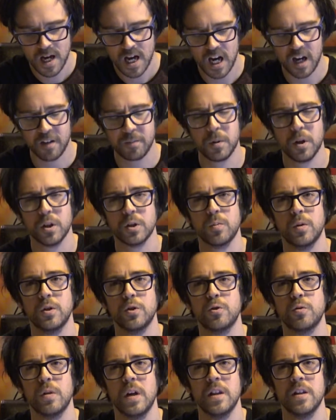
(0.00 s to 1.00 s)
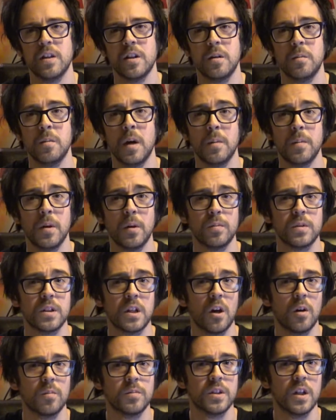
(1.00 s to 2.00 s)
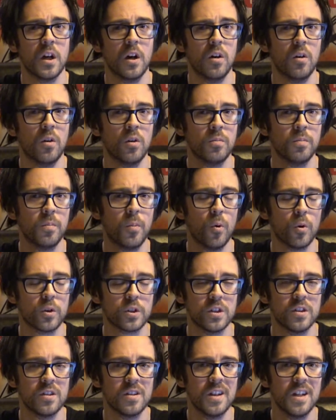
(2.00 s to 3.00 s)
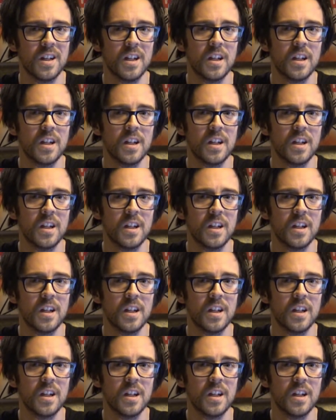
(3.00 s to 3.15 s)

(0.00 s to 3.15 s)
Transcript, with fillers: have plus one strength and you might be able to get up to that all important